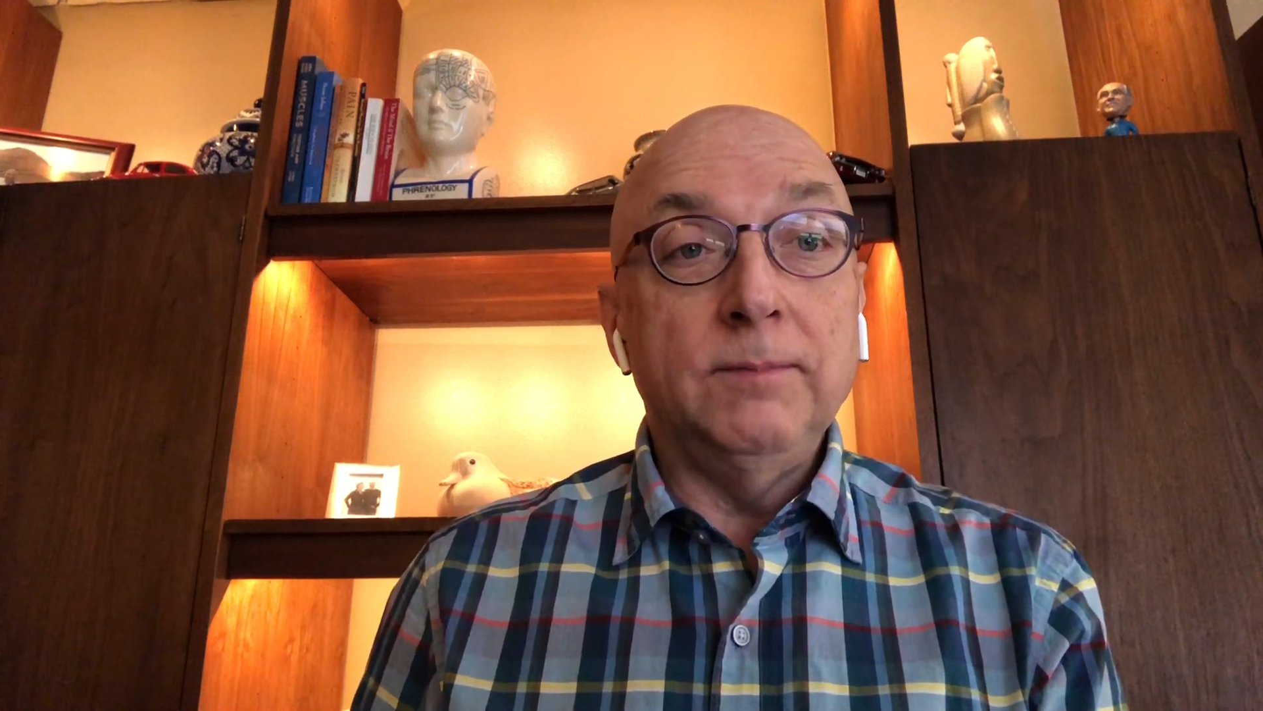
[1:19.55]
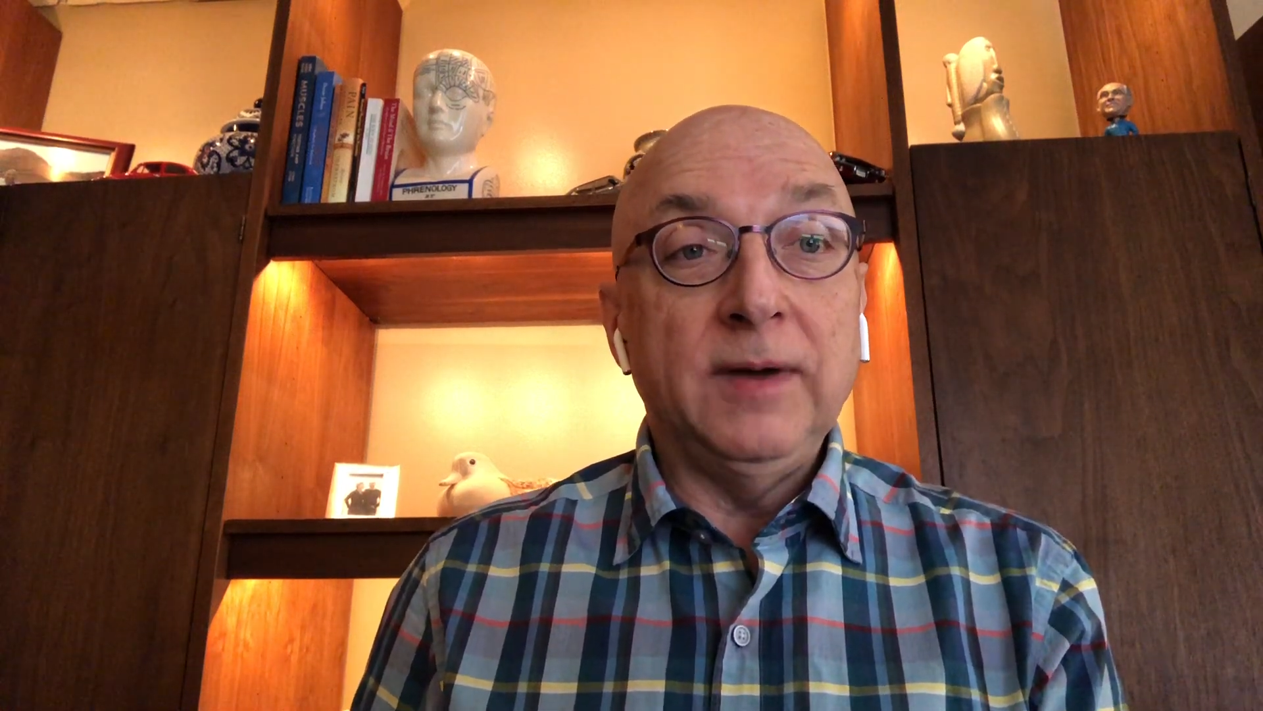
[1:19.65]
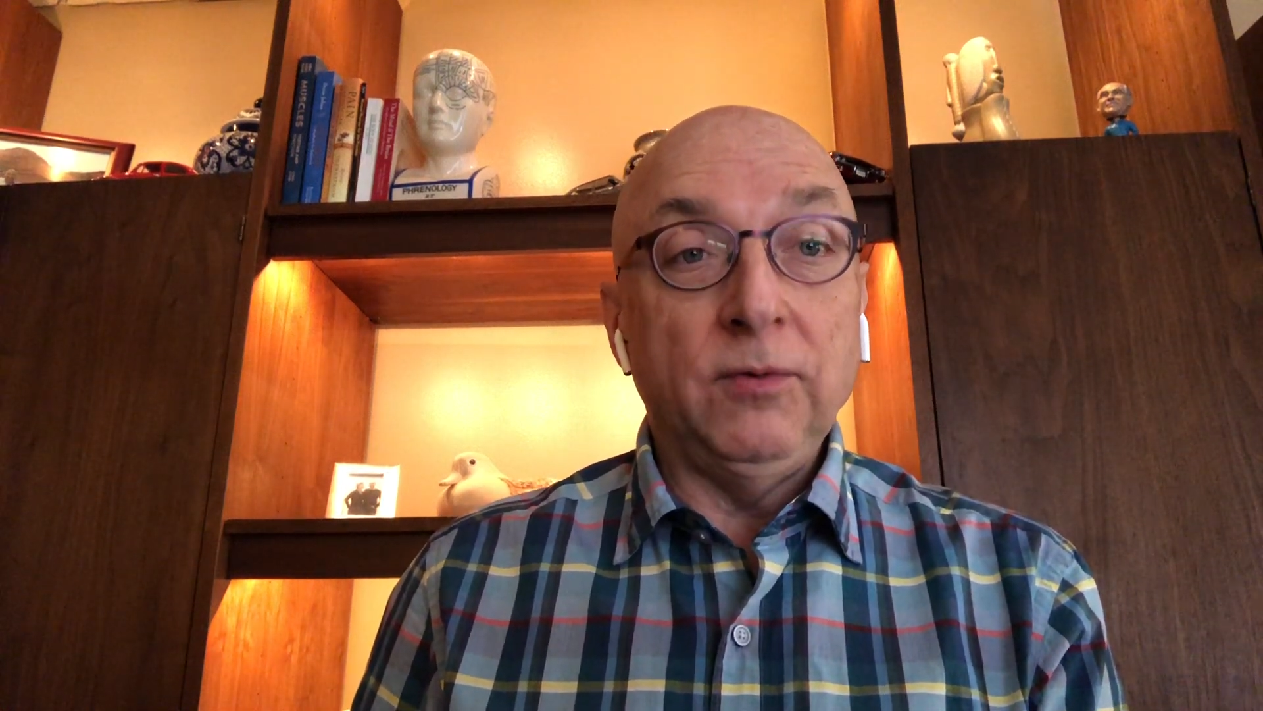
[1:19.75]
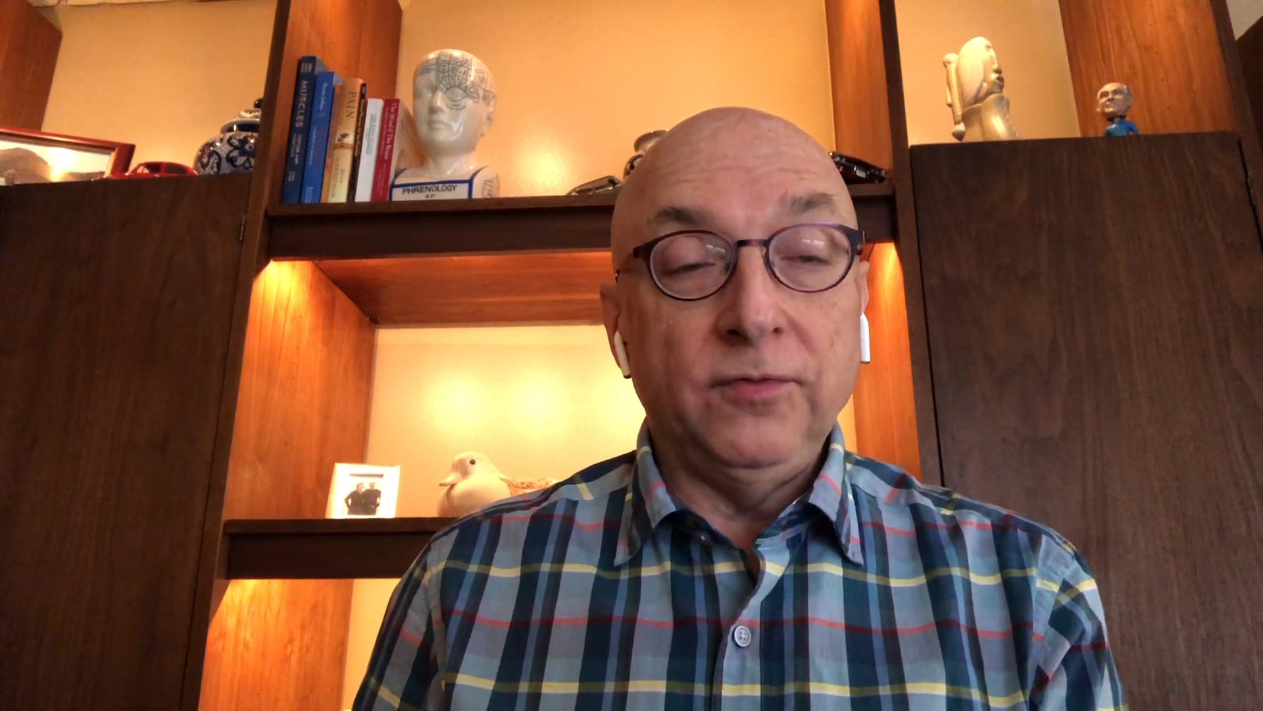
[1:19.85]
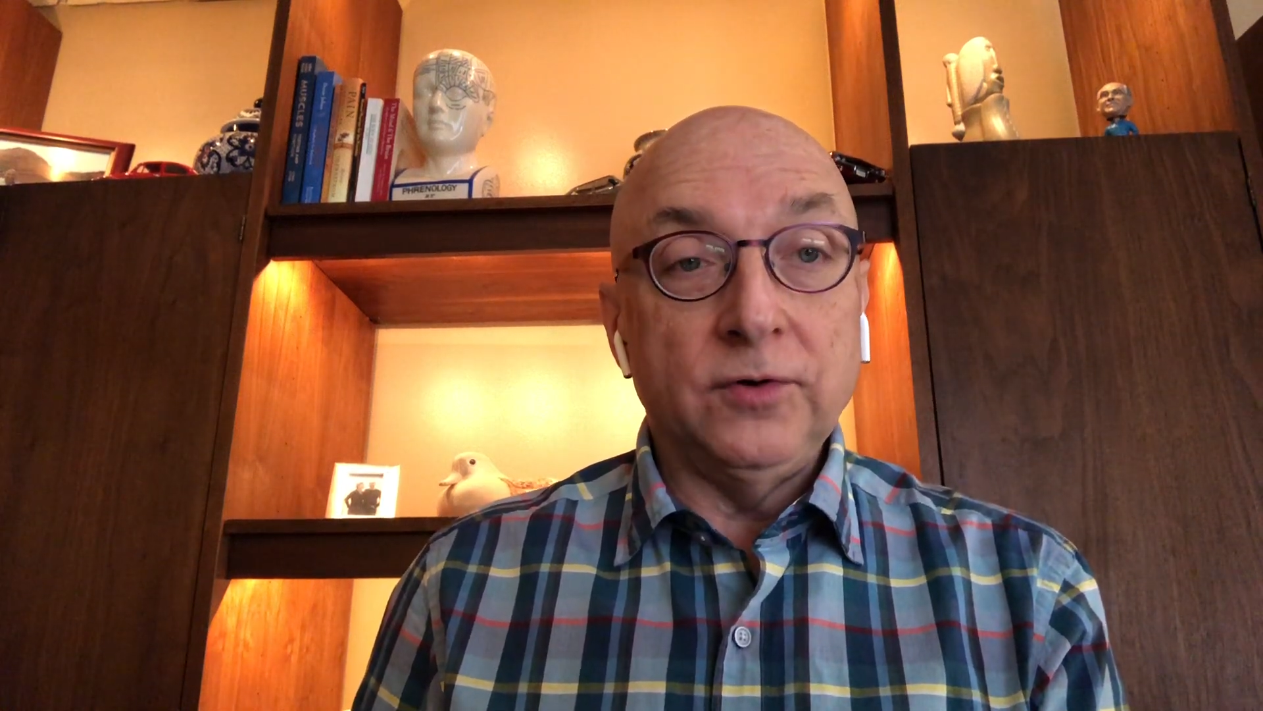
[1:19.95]

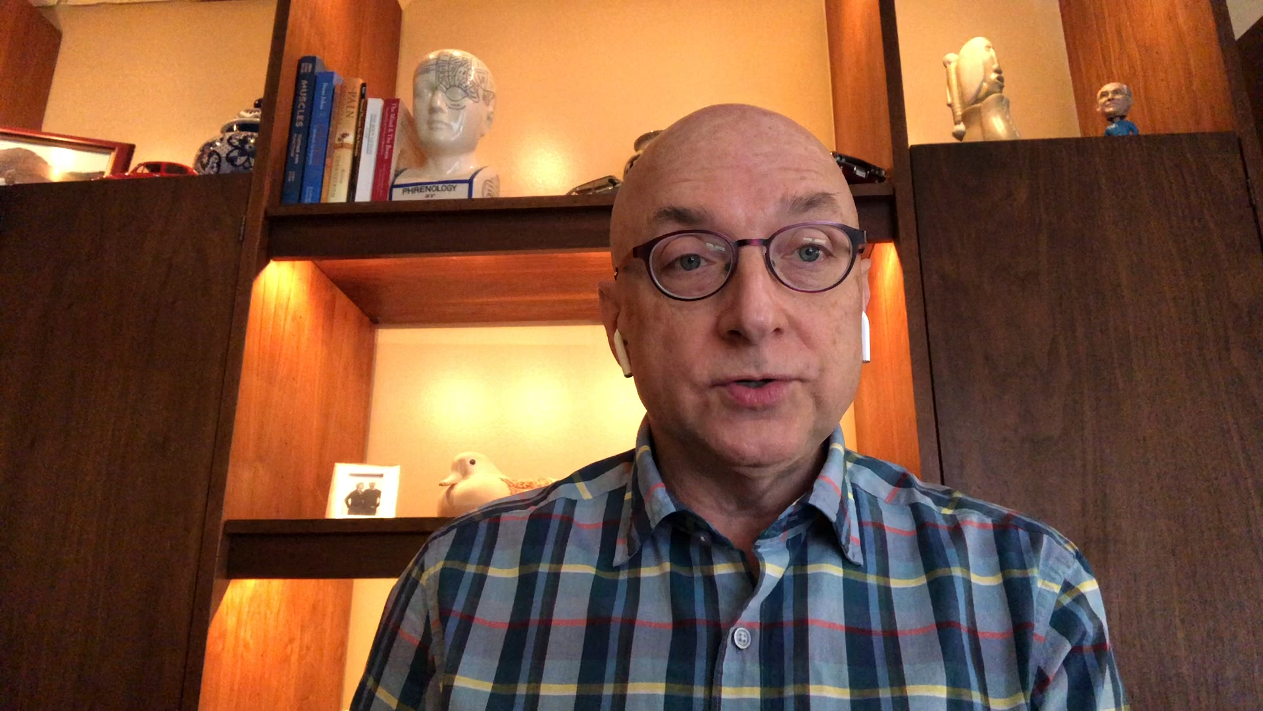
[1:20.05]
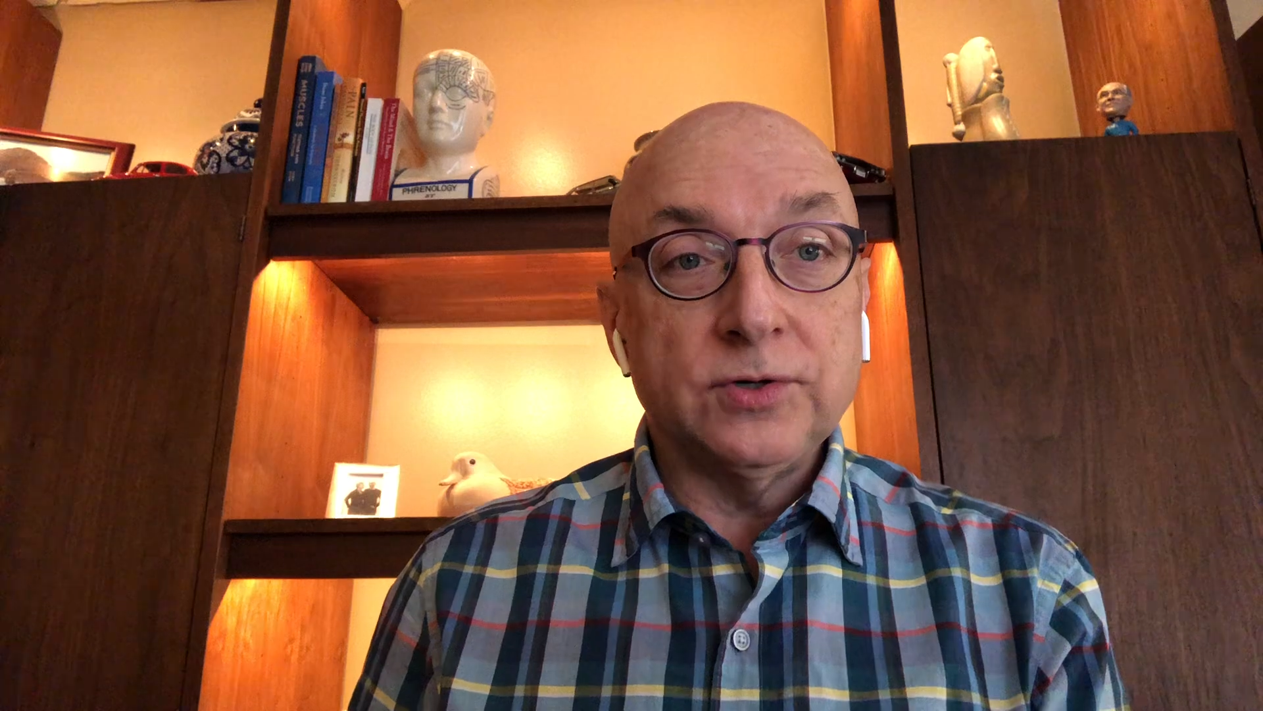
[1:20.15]
my referral